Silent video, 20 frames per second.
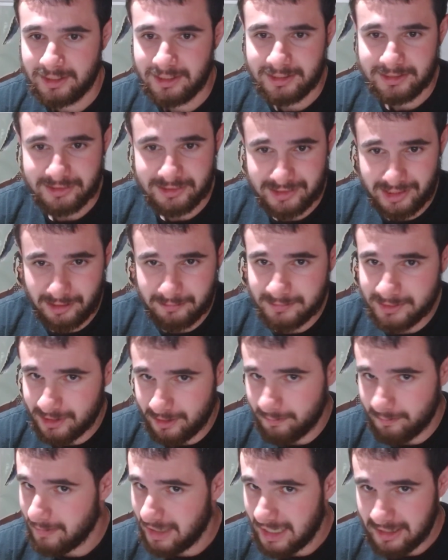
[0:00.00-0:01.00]
sums
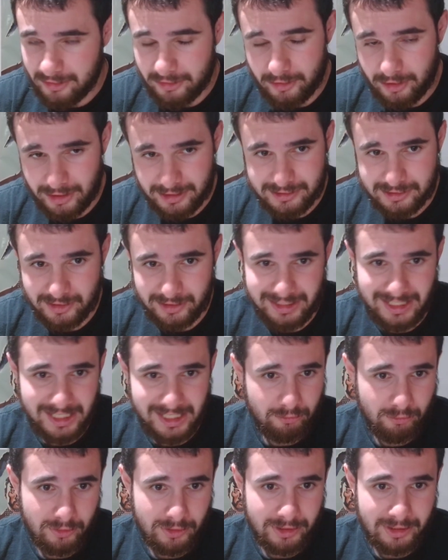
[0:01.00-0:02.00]
up my thoughts on
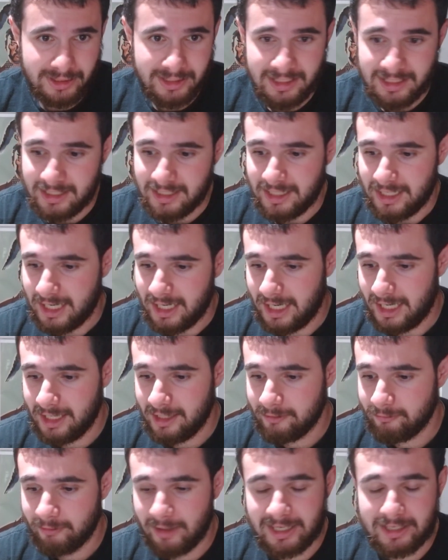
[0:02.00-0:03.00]
Ed Wood.
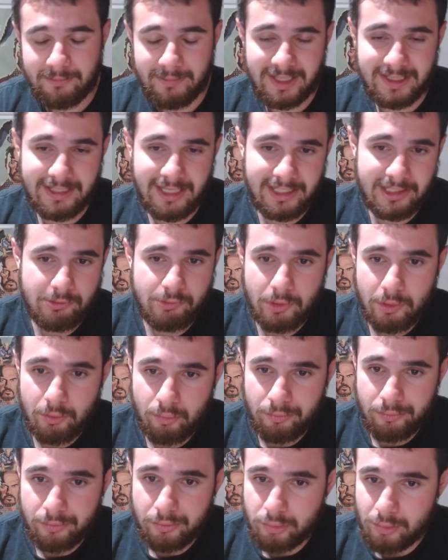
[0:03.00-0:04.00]
I'd recommend
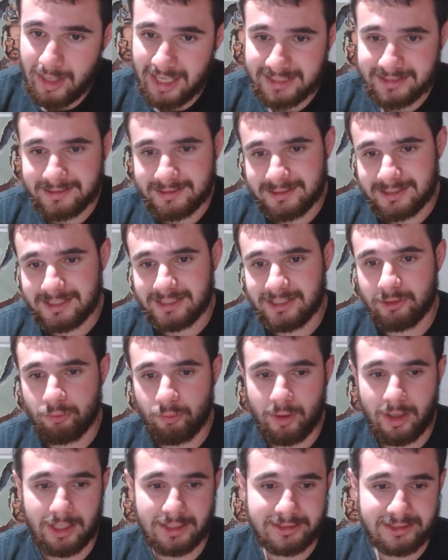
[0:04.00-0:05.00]
anyone who hasn't seen it
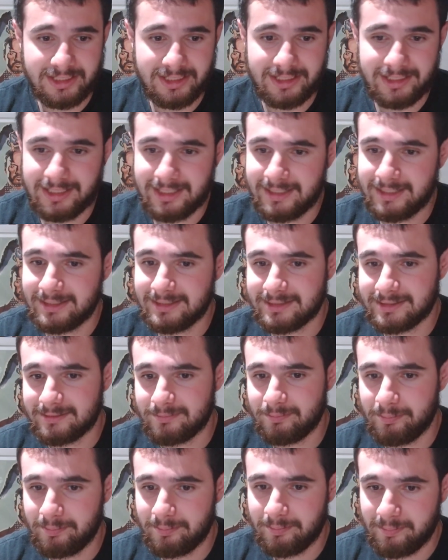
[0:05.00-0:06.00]
watch it. It is
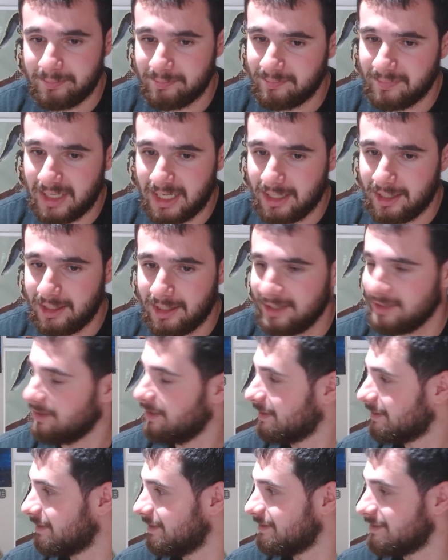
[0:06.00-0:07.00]

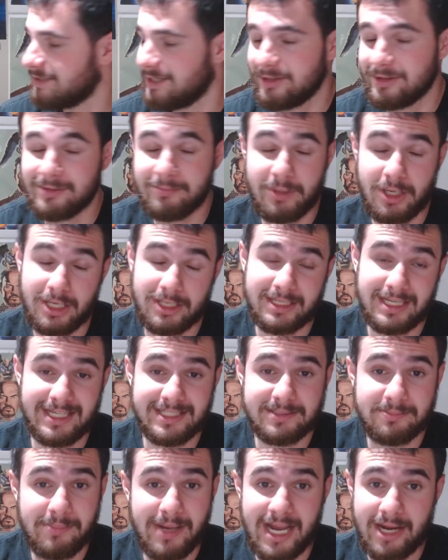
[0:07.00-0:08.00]
like they say on the
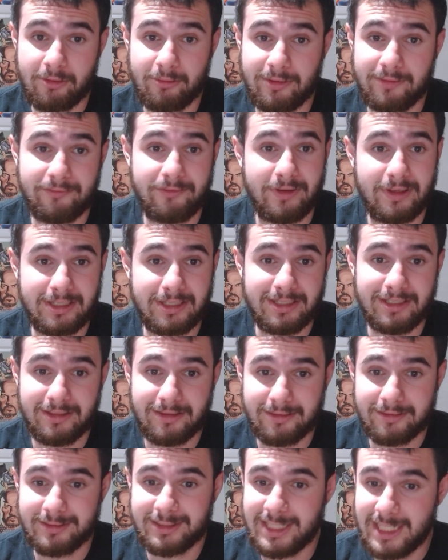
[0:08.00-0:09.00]
podcast, back when
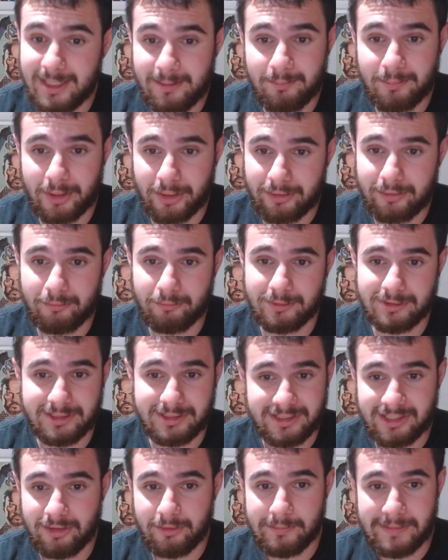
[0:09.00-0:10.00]
fucking Tim Burton was
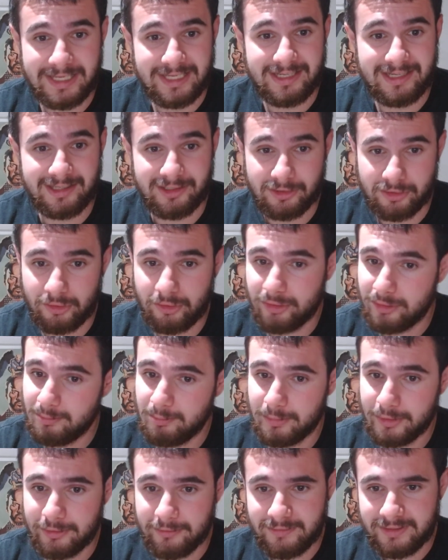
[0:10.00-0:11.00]
still making good
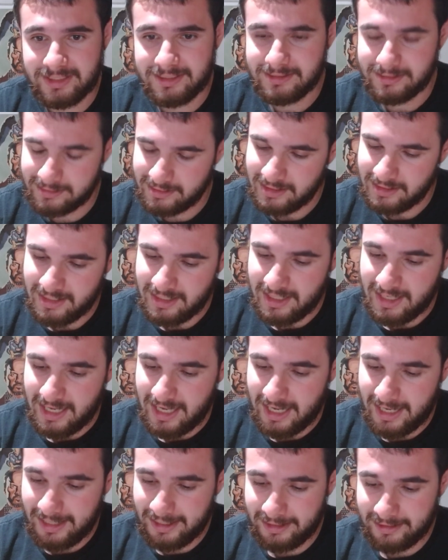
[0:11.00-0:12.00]
movies.
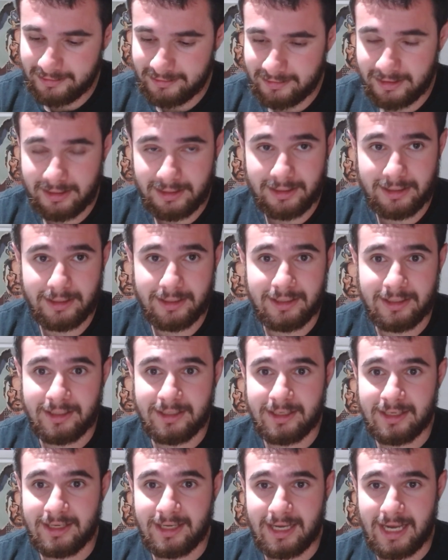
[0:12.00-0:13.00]
And
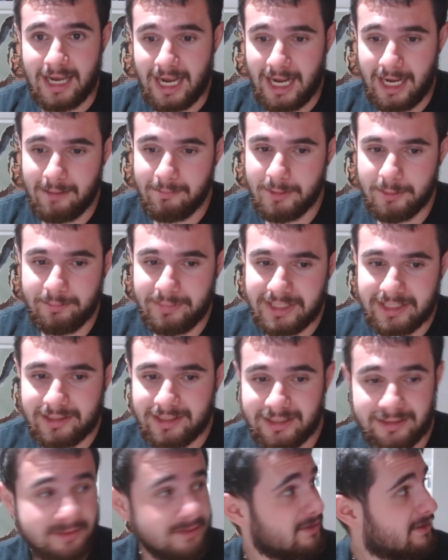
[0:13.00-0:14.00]
I'm a
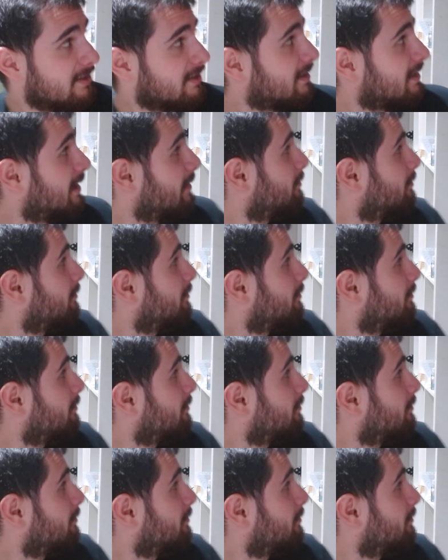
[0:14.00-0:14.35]
big Tim